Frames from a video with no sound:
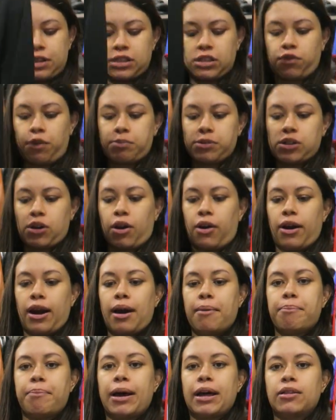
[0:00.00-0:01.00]
This is from
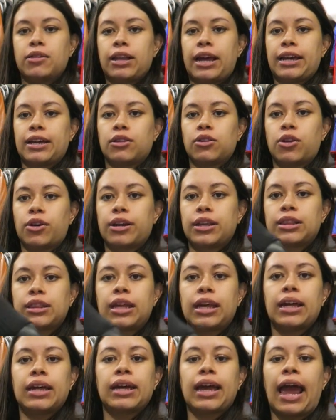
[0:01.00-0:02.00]
Zara, but like, look at
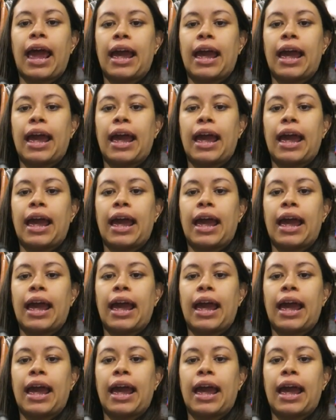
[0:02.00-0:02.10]
the